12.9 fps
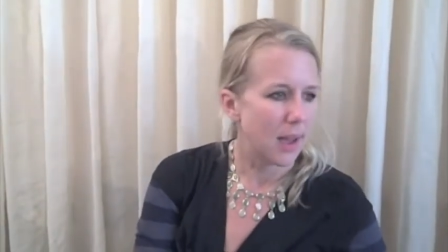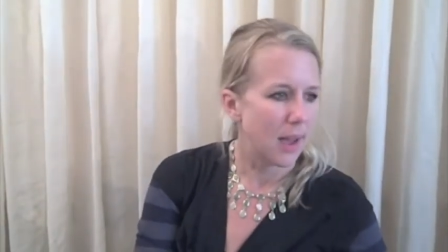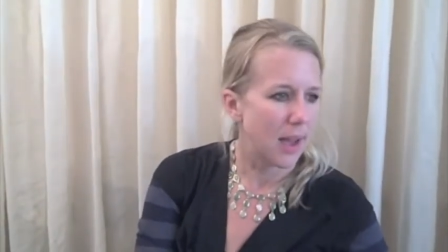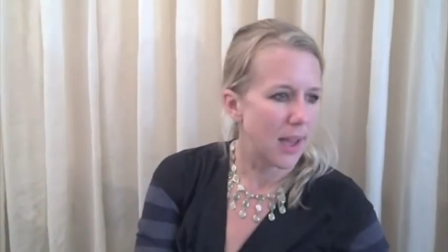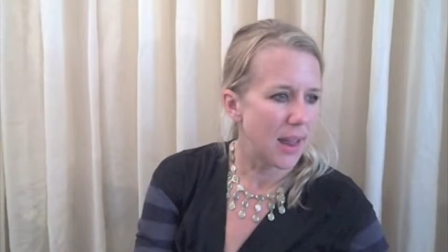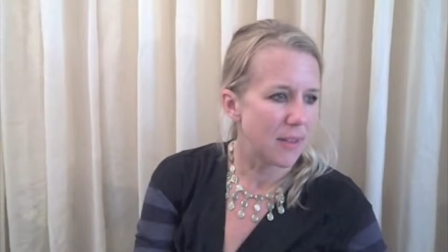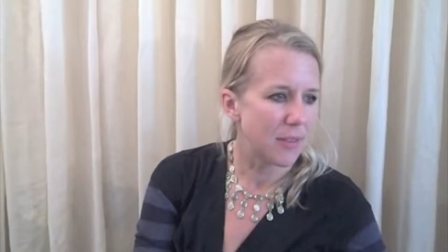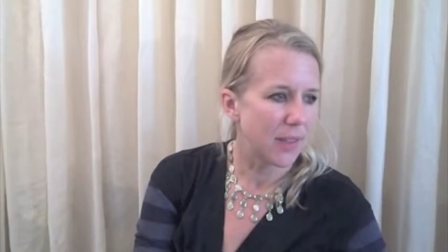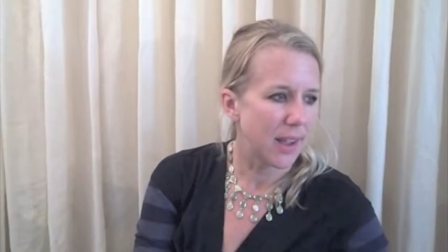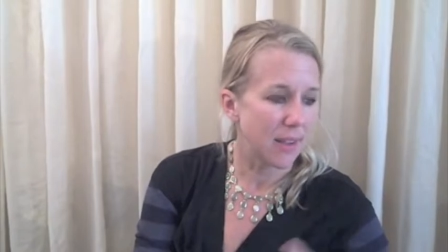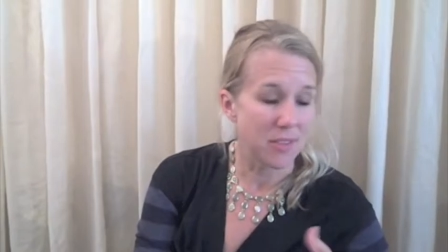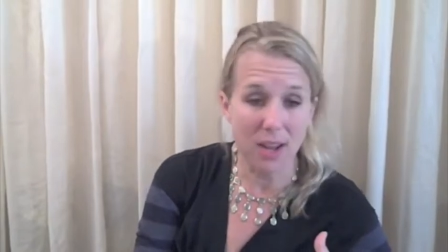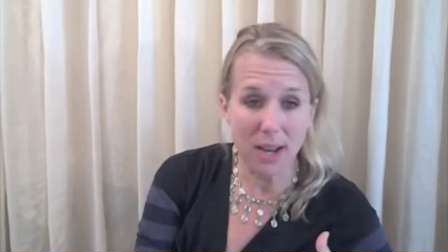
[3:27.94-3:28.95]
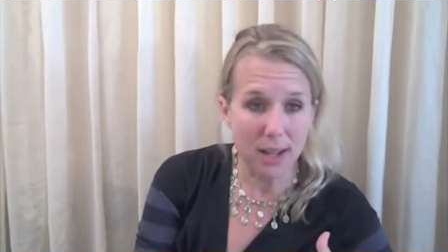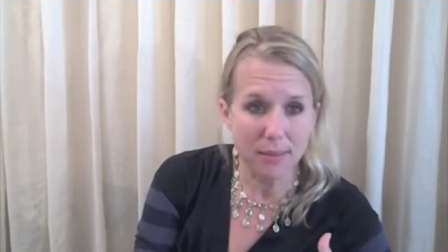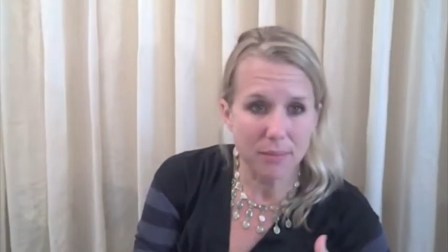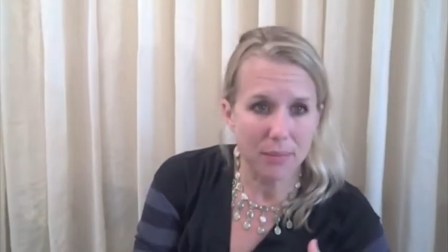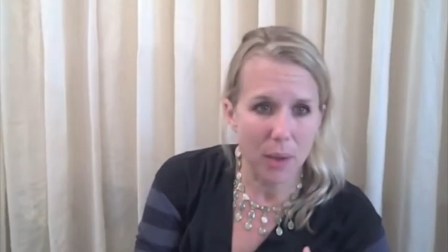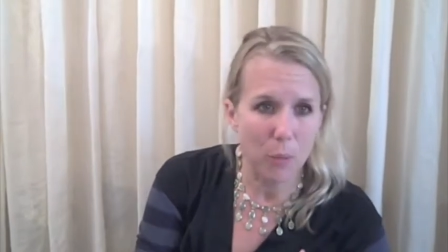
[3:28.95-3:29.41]
I feel like I've done
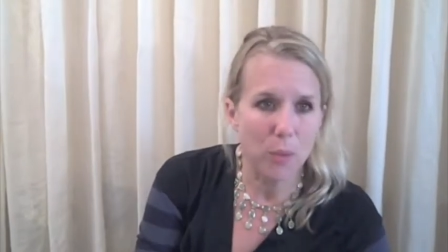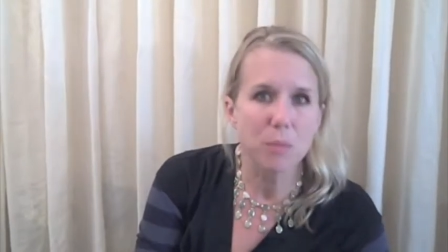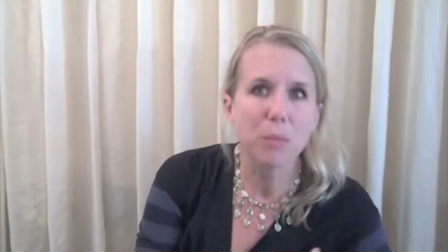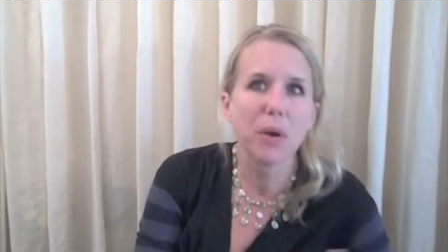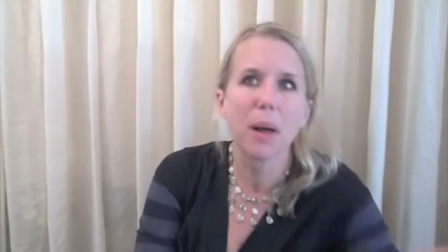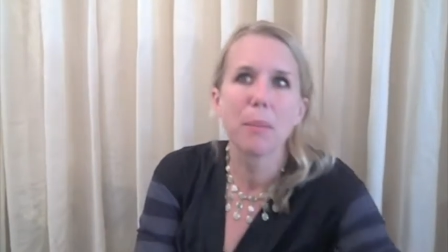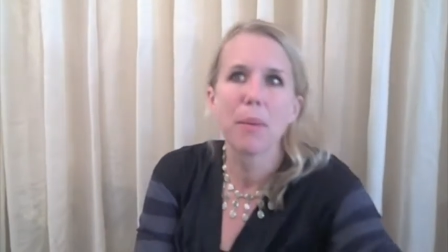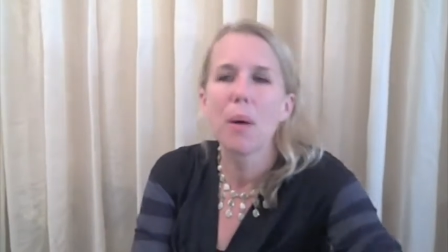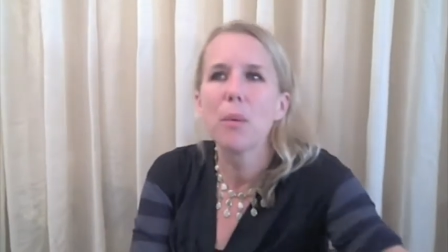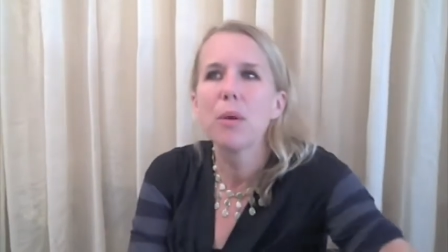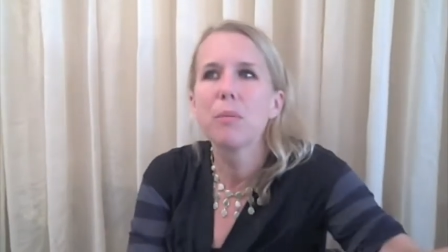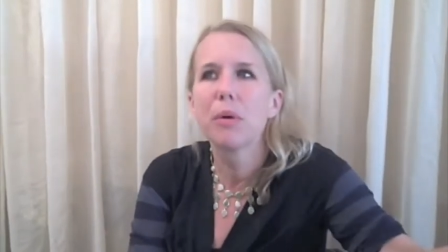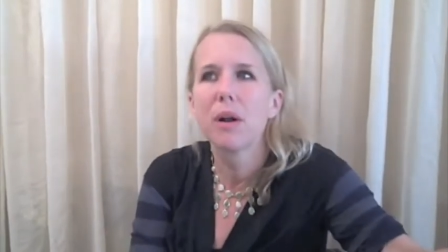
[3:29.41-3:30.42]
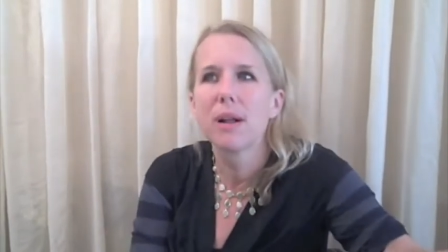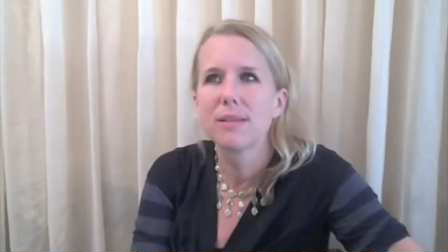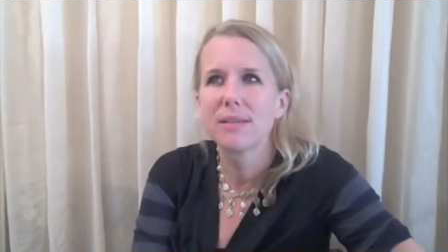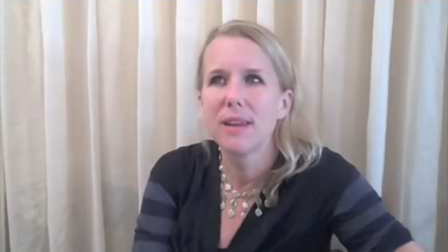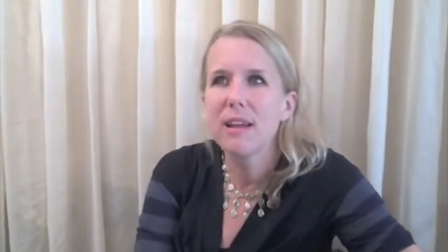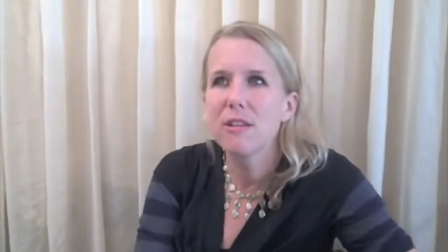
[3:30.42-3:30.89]
it. I wouldn't put it
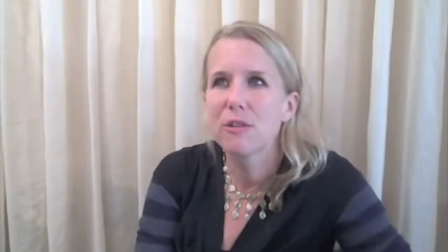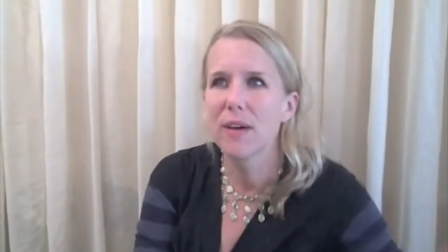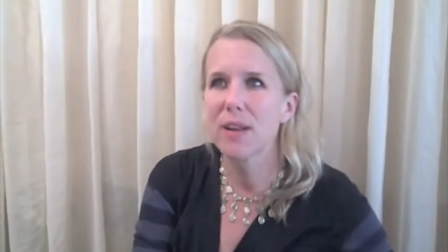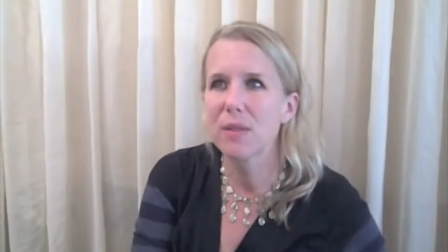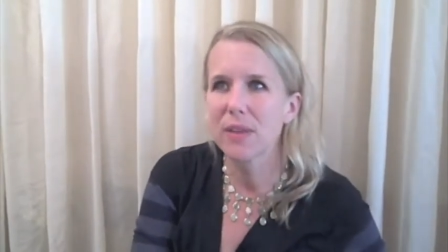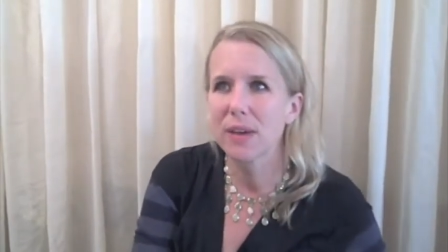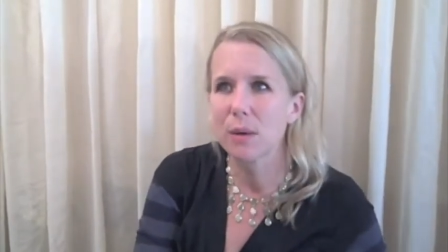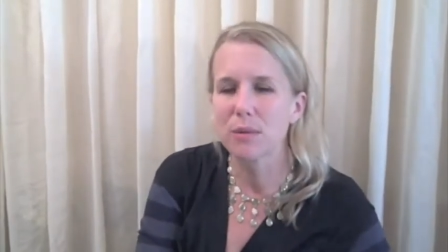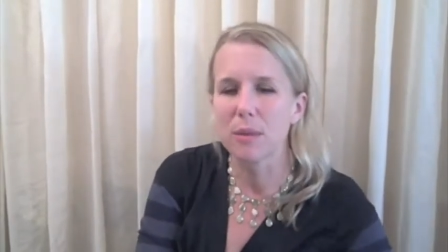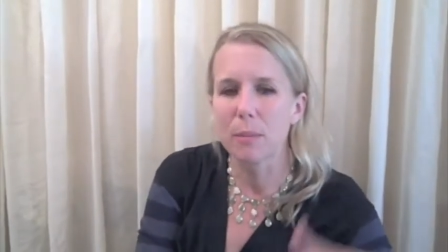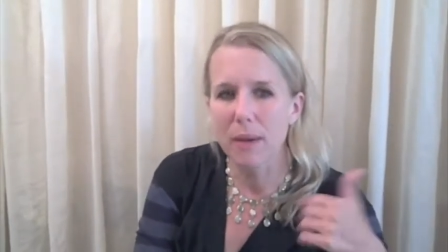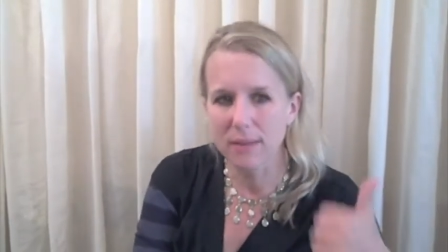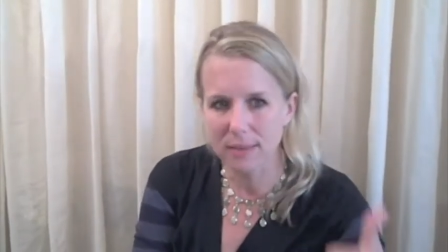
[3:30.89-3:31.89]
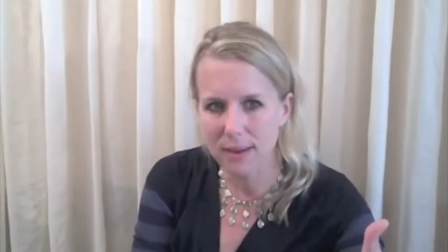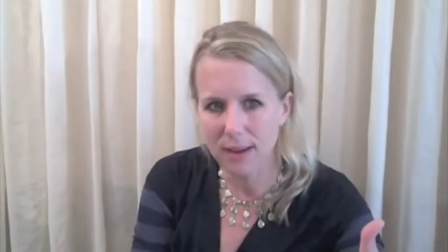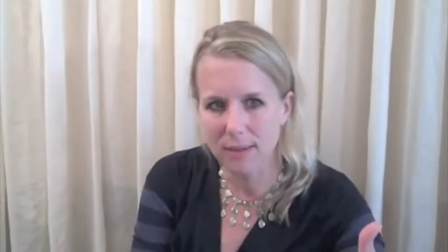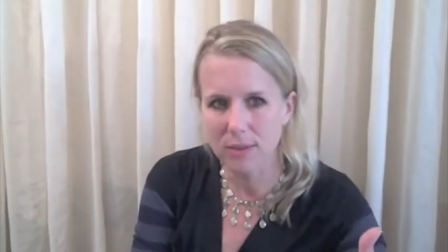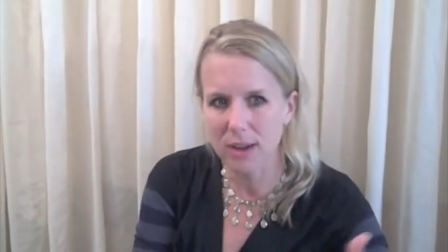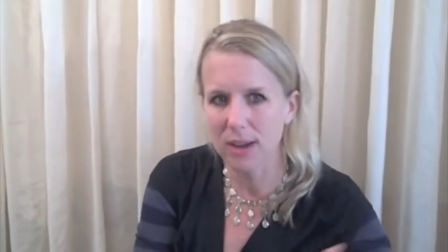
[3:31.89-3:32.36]
on stage if I didn't think it was the best
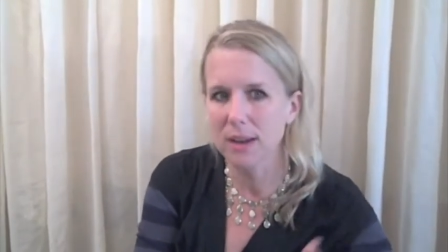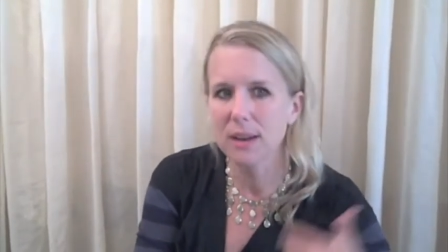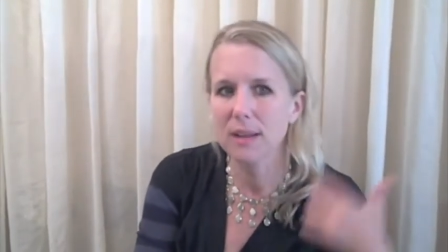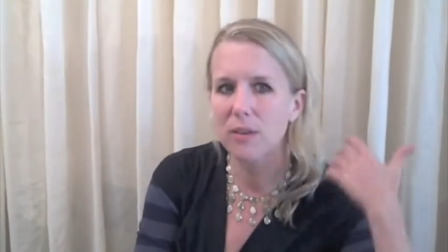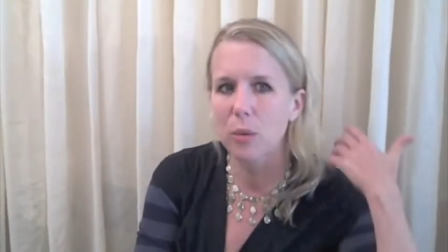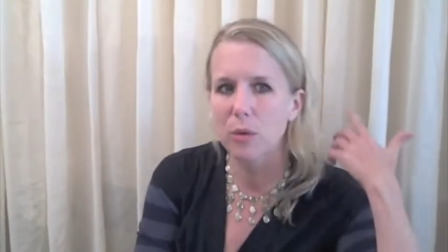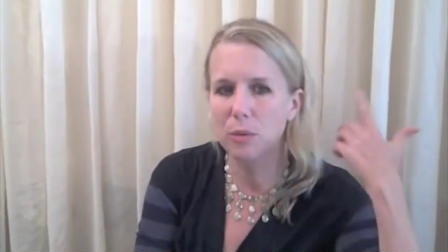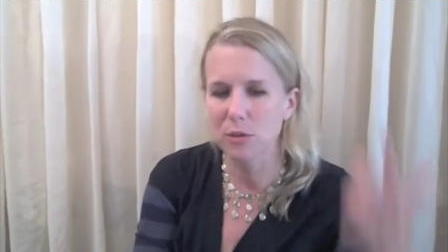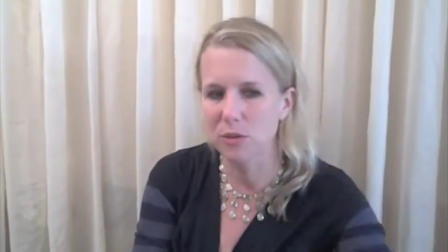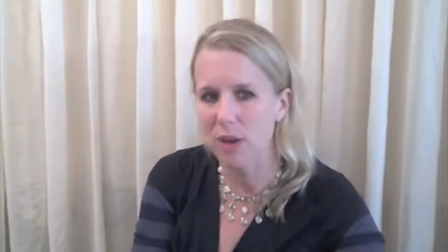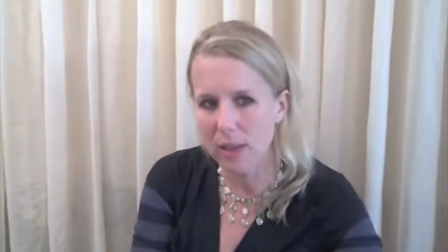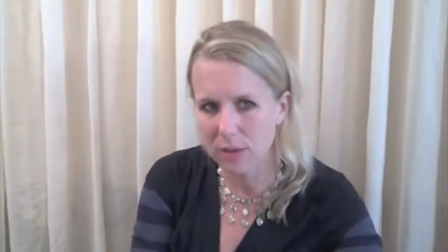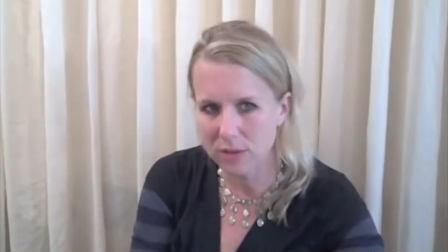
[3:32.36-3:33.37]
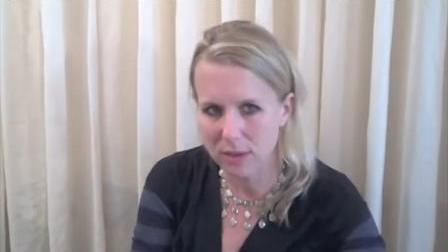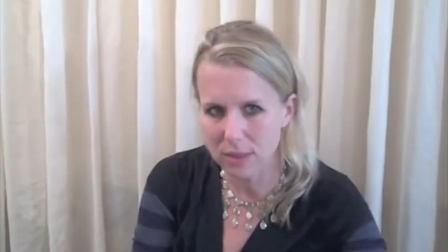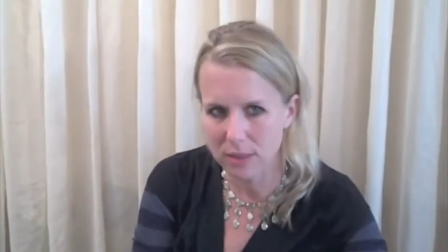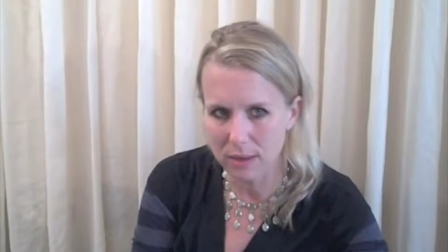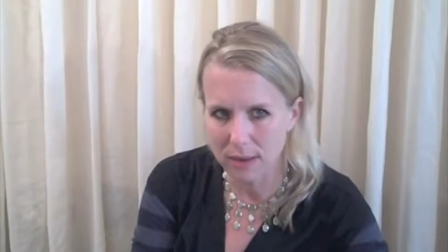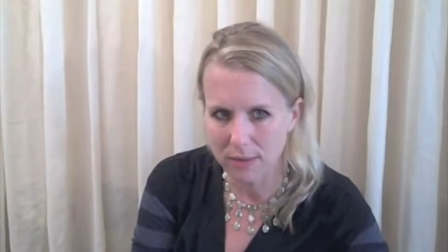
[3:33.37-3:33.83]
thing I've done, if it was the most
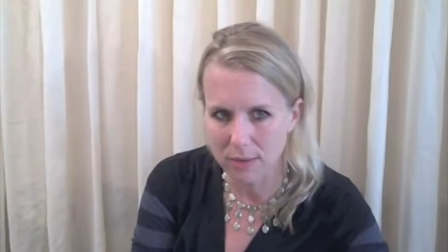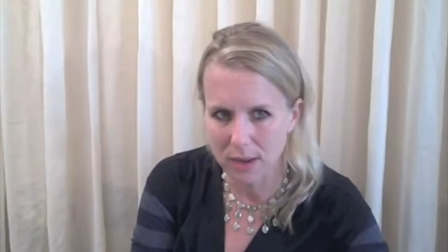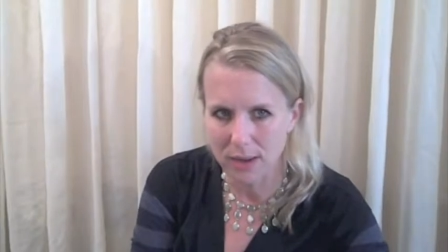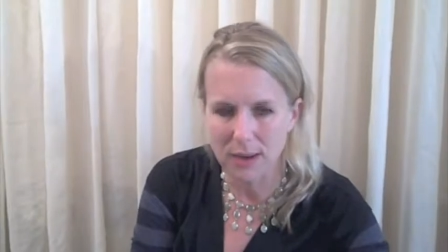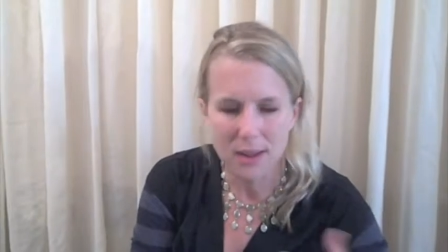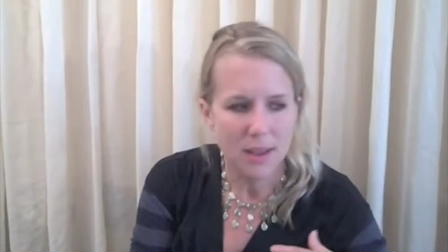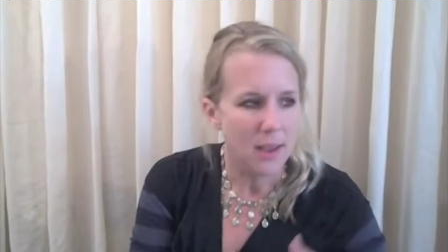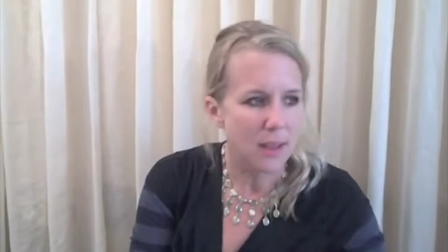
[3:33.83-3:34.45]
challenging thing I've done,